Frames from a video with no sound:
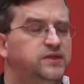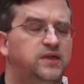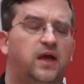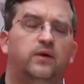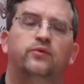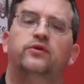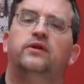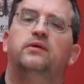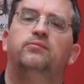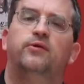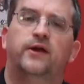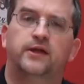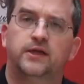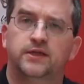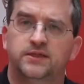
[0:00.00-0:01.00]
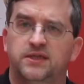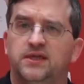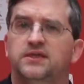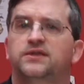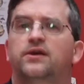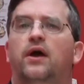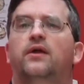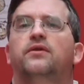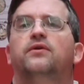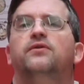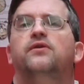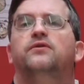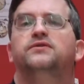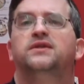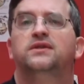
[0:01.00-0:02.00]
It's not really pregnancies,
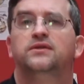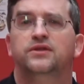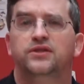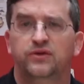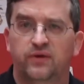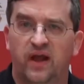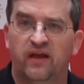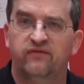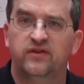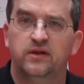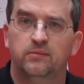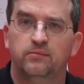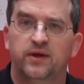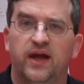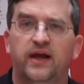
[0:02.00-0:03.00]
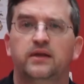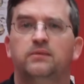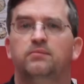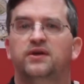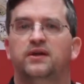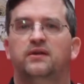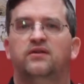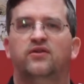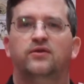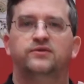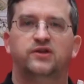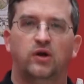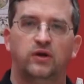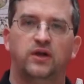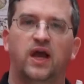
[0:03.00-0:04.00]
although those do have an impact, but
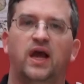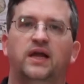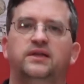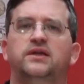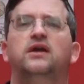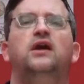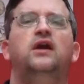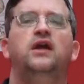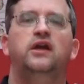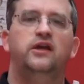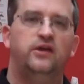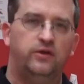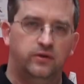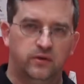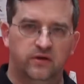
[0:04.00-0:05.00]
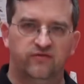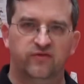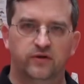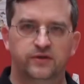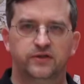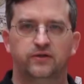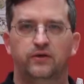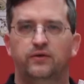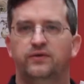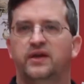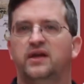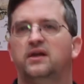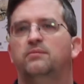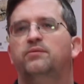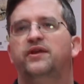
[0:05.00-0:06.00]
those are not universal
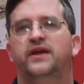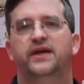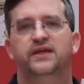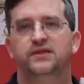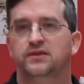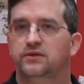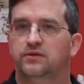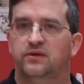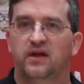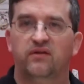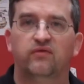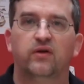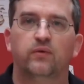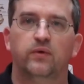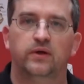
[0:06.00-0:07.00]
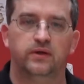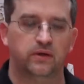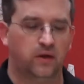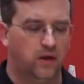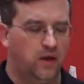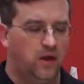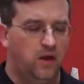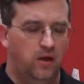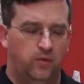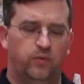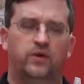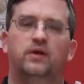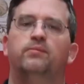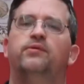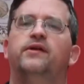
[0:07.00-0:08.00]
that applies to everyone.
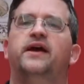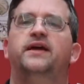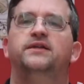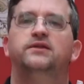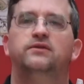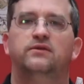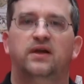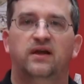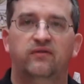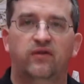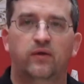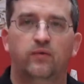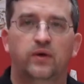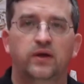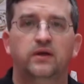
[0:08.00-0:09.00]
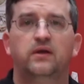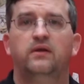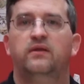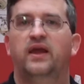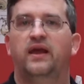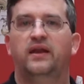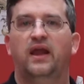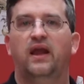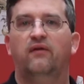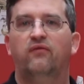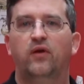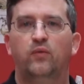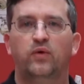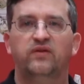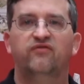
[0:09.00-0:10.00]
What applies to everyone that
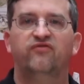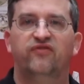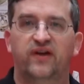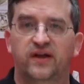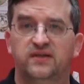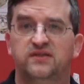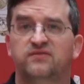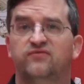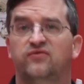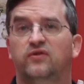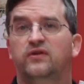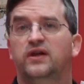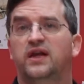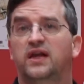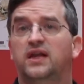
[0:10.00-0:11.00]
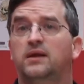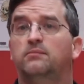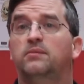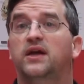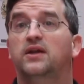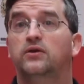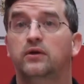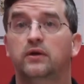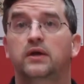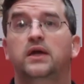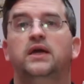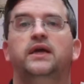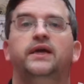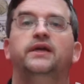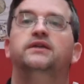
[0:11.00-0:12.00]
everyone fights for getting better
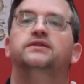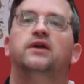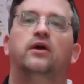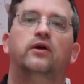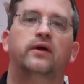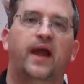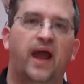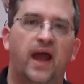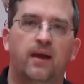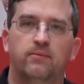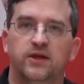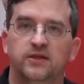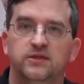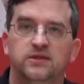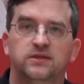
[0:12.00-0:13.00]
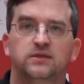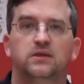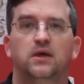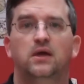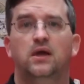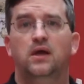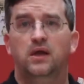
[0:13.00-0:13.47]
is our habits.